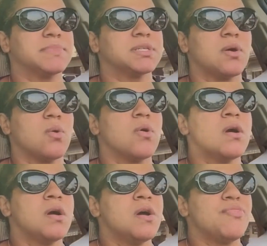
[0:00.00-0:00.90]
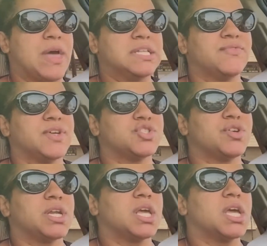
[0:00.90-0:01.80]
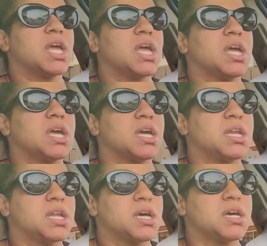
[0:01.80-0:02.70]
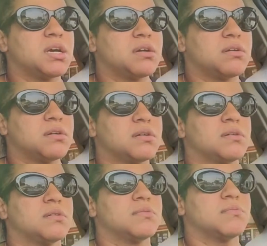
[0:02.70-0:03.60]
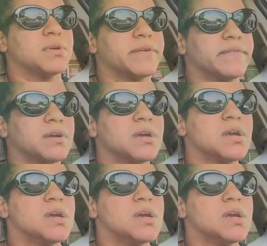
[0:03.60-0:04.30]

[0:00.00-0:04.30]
So that's frustrating, and ugh, whatever.